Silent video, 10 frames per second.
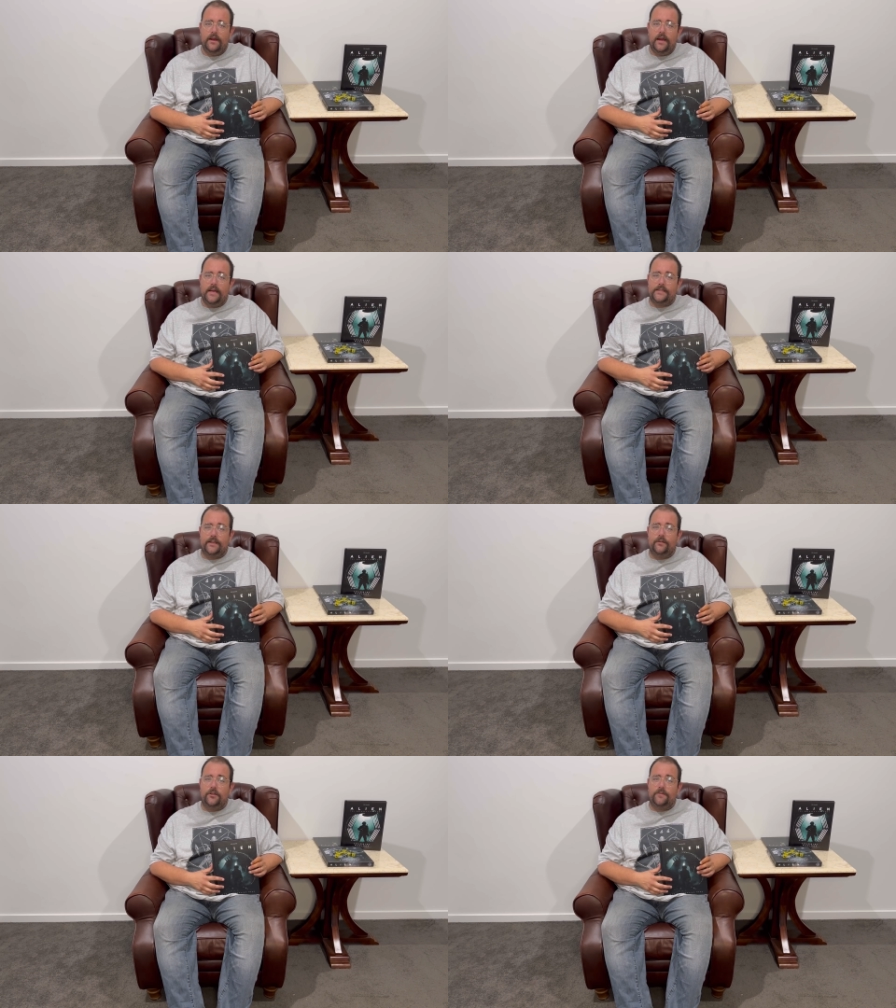
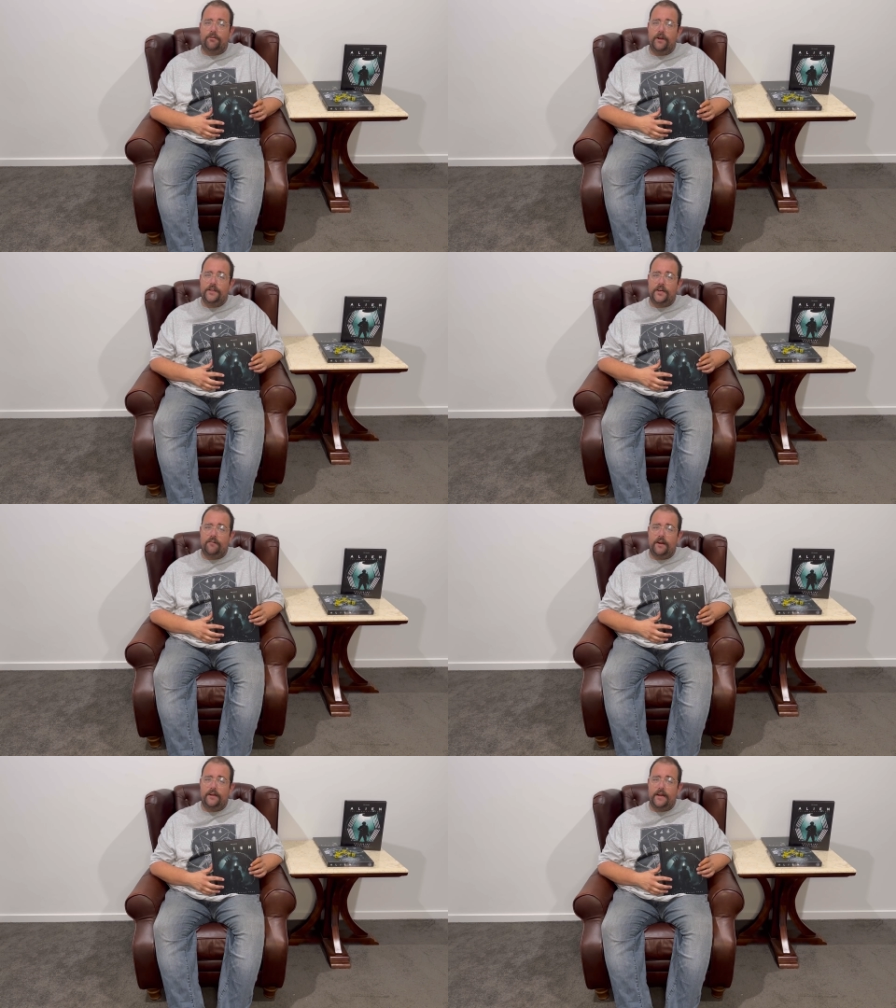includes
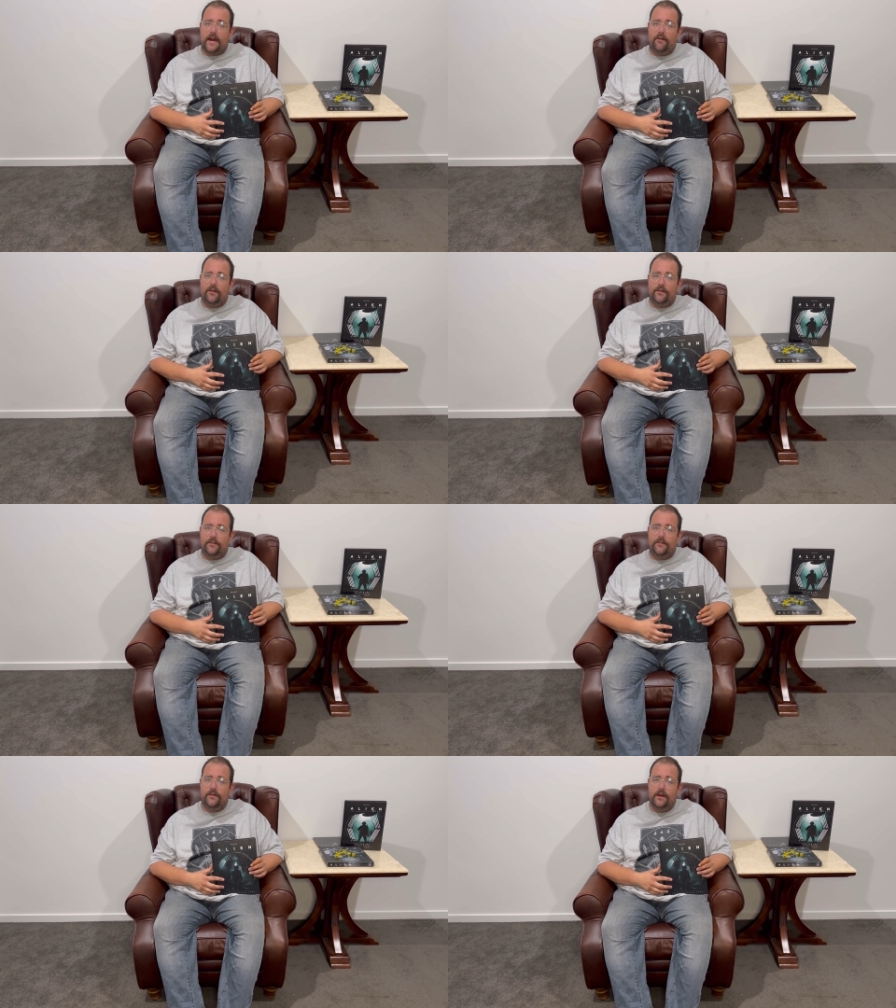pre-generated
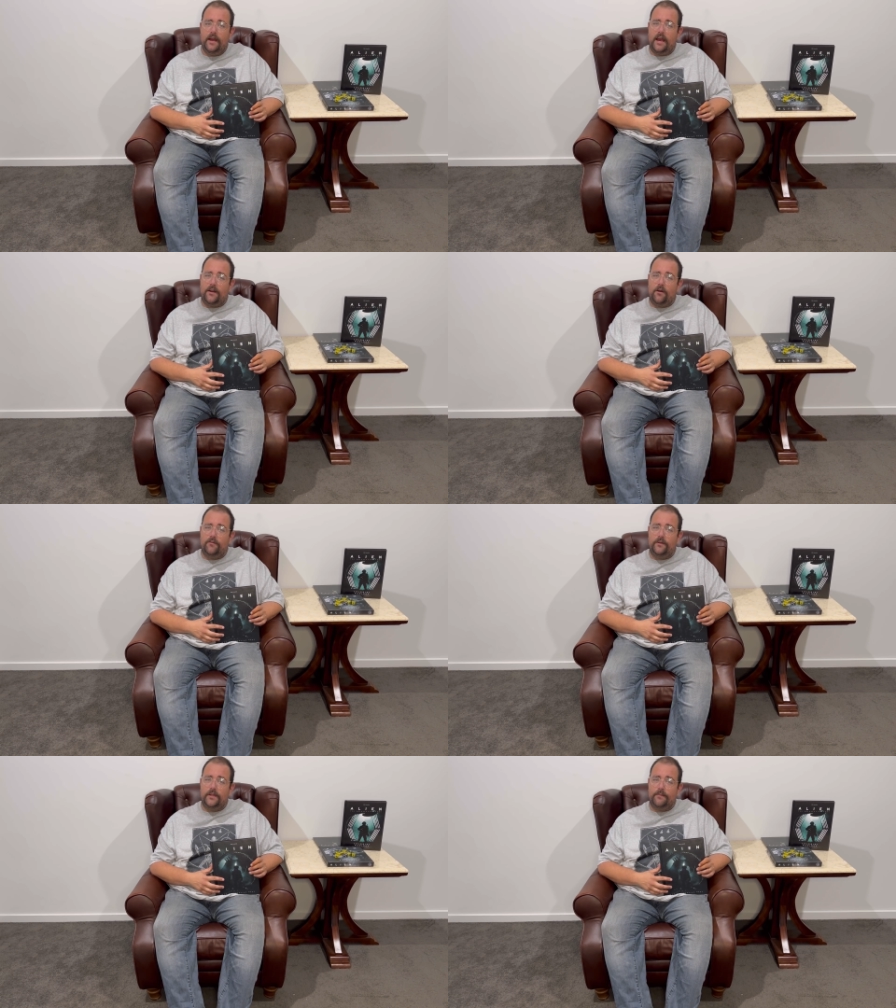characters, and
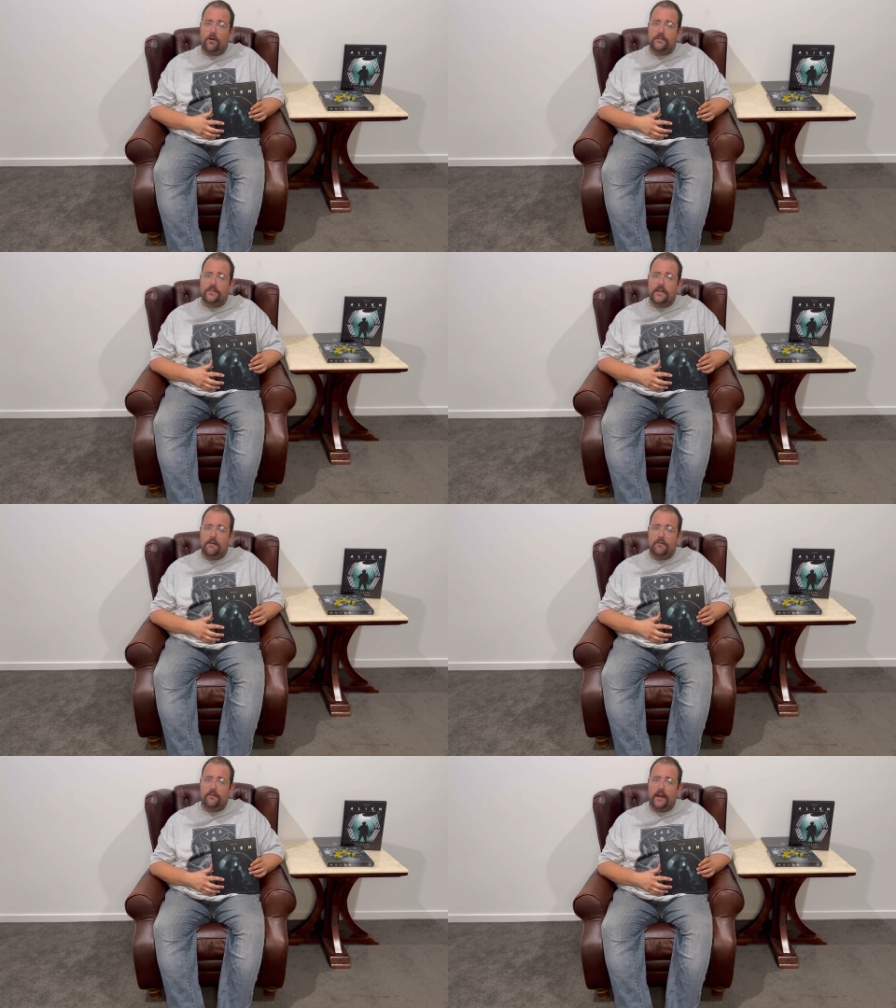often the boxes come
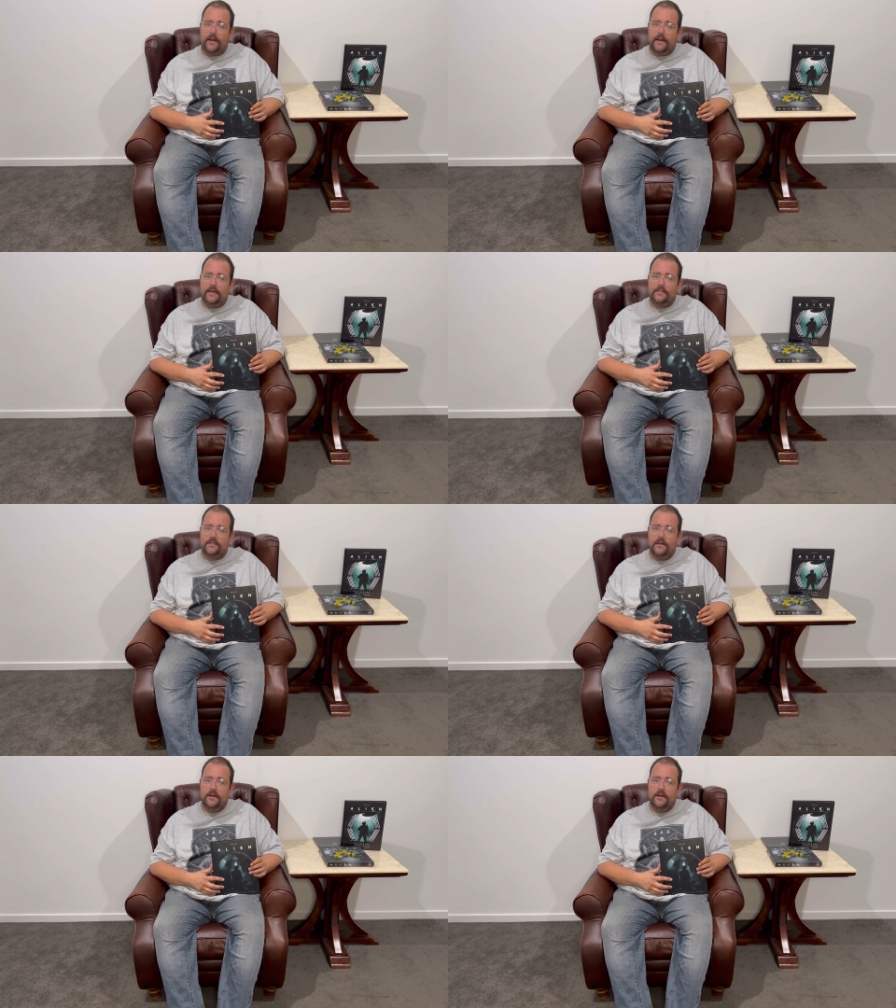with handouts